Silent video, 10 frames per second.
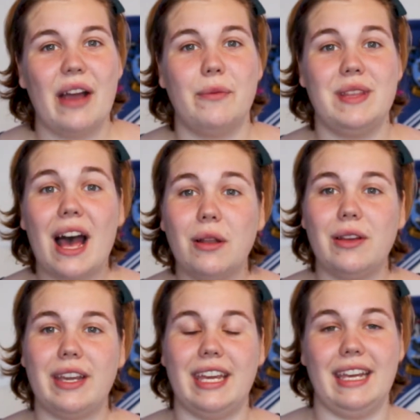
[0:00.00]
without
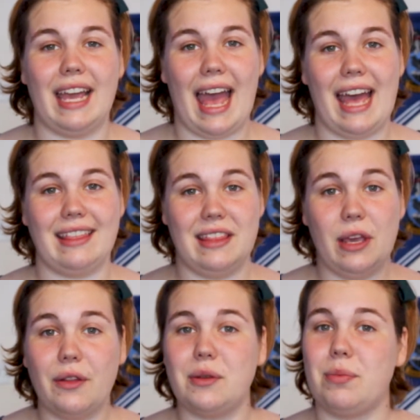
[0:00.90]
looking at the
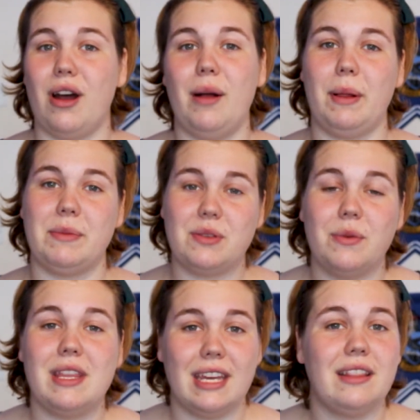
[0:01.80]
other problems
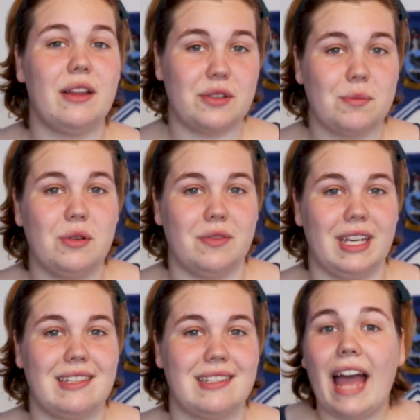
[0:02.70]
within those
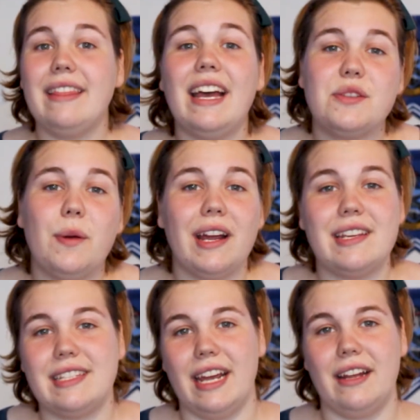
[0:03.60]
movies. And that's where I
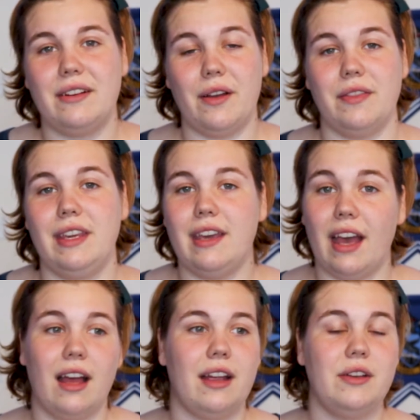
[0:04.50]
stand on the
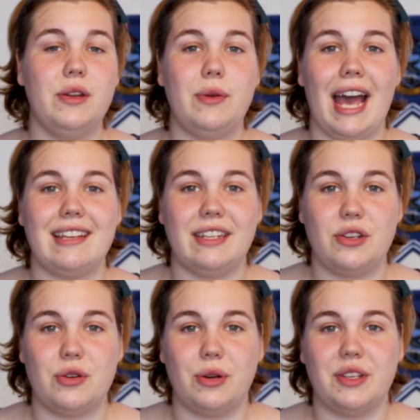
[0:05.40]
new casting
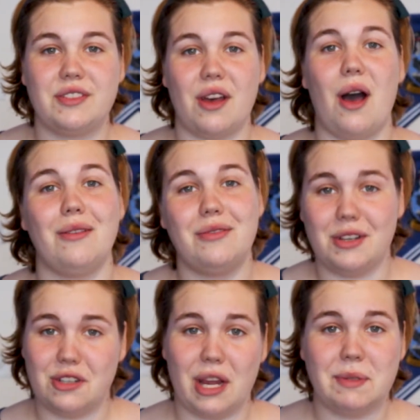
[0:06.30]
choice of
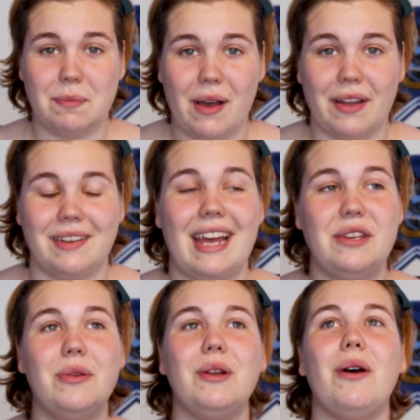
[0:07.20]
James Bond, and
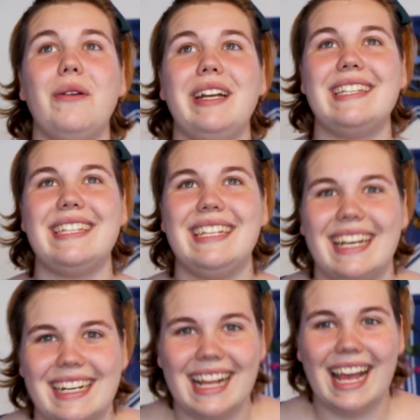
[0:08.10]
you can already see
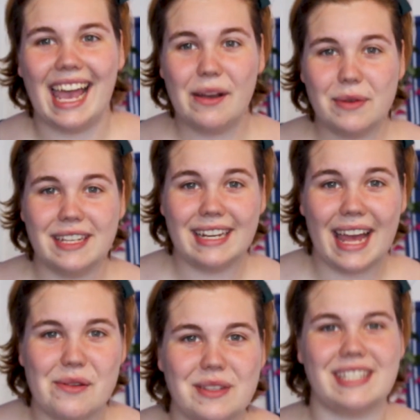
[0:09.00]
it. It was
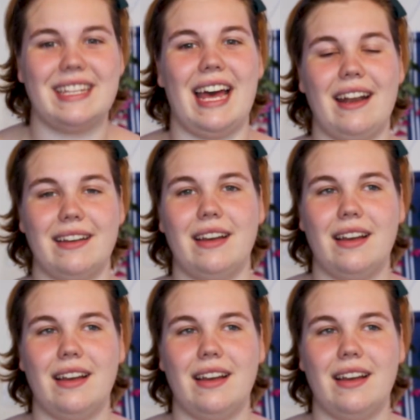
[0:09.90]
announced that,